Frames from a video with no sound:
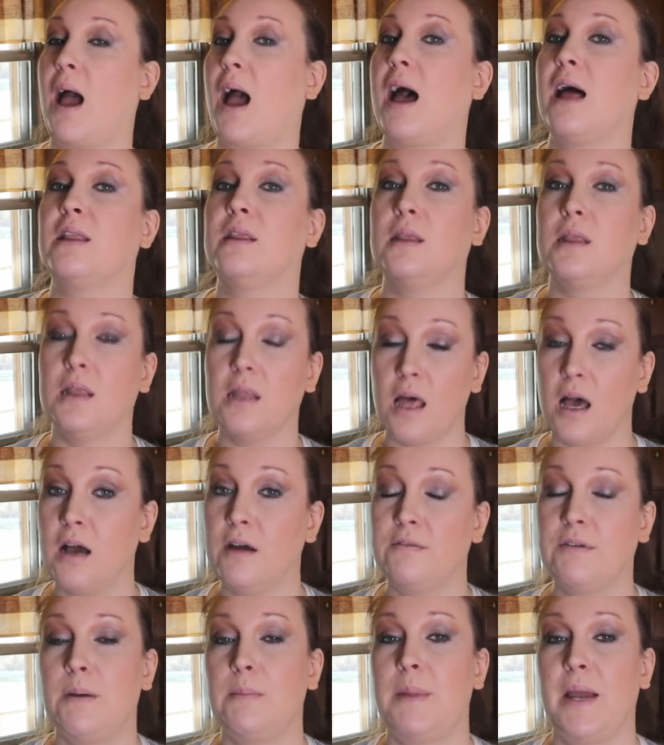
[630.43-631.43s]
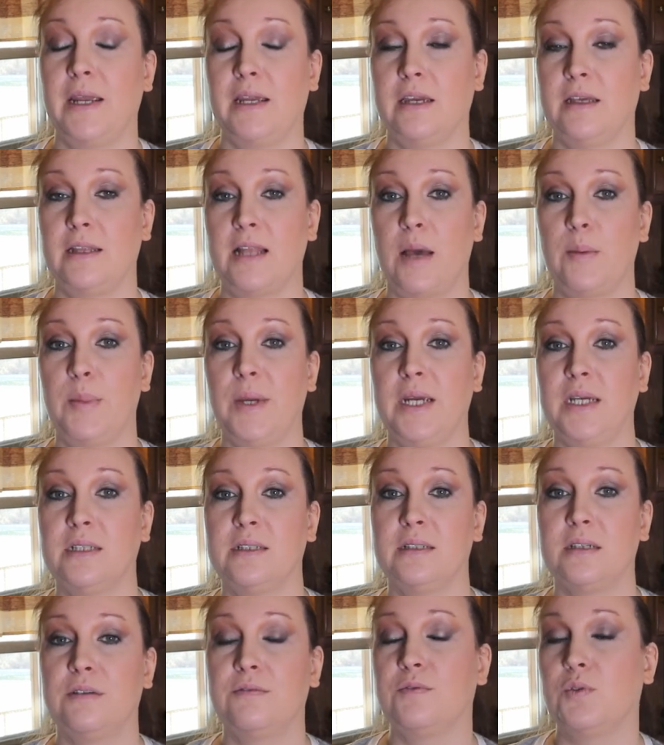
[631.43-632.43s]
I love making that
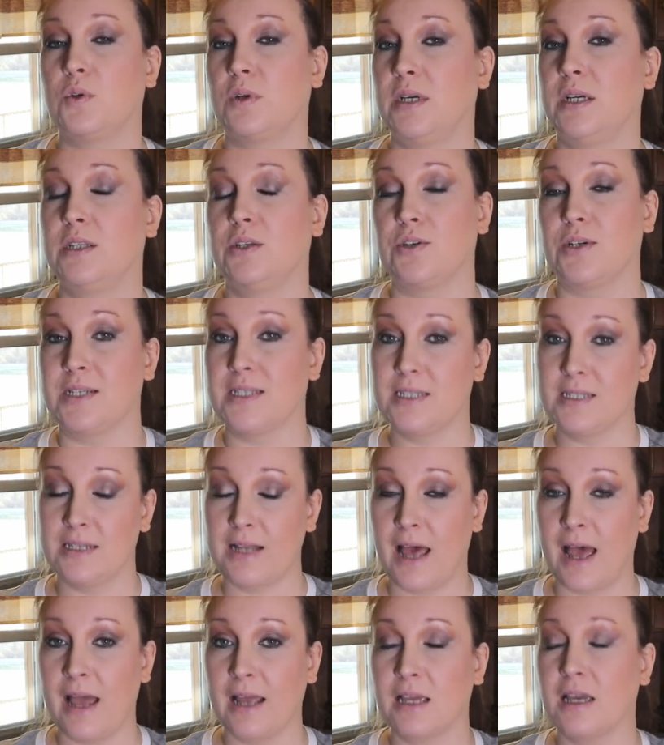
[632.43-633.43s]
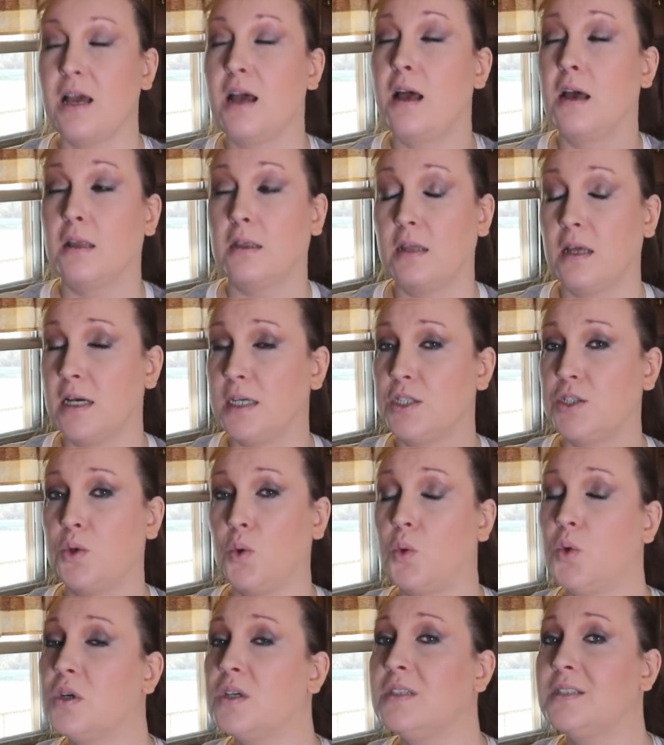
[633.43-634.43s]
pizza for either a snack, lunch,
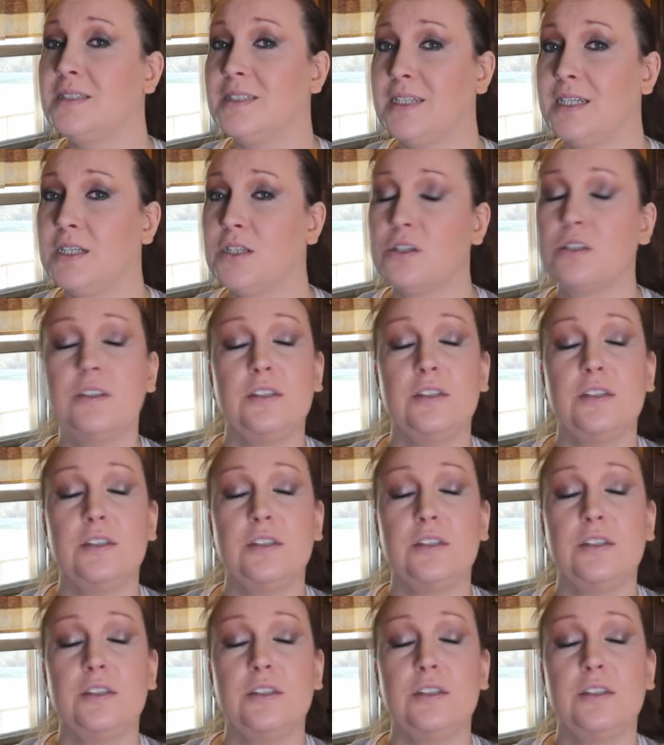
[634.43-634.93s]
or dinner.